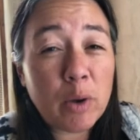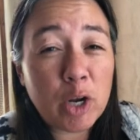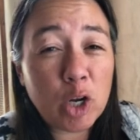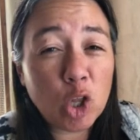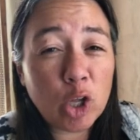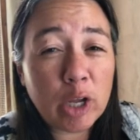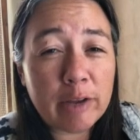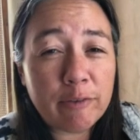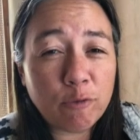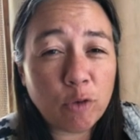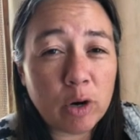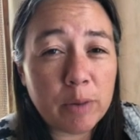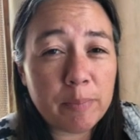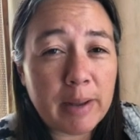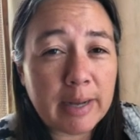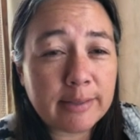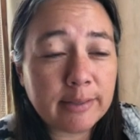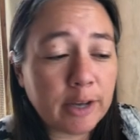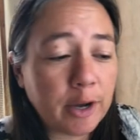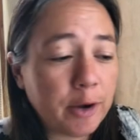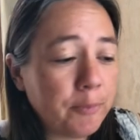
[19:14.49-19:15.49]
on what you're looking for in
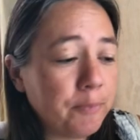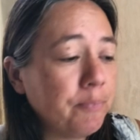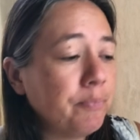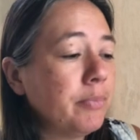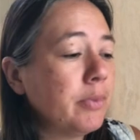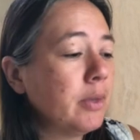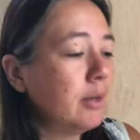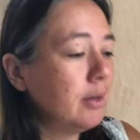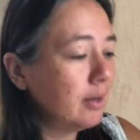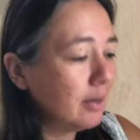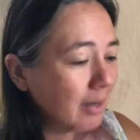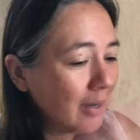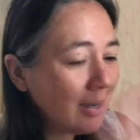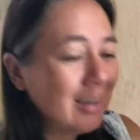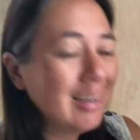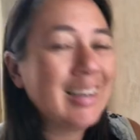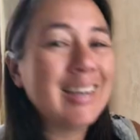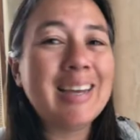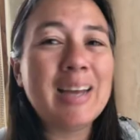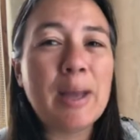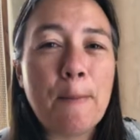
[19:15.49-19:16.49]
Mexico.
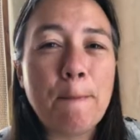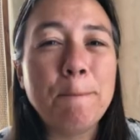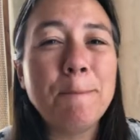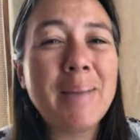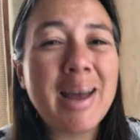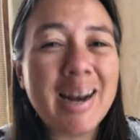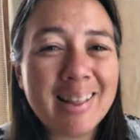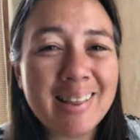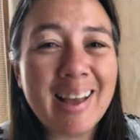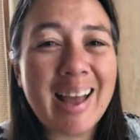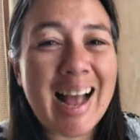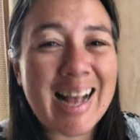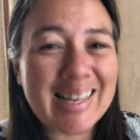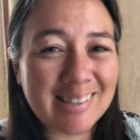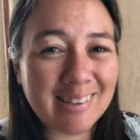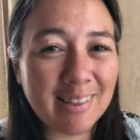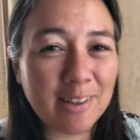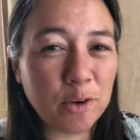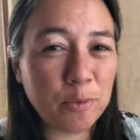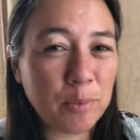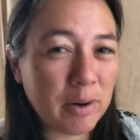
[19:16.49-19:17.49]
Merida
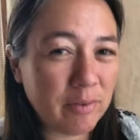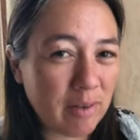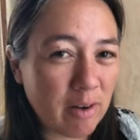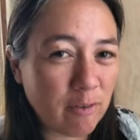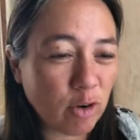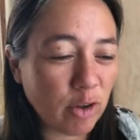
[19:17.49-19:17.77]
has a little bit of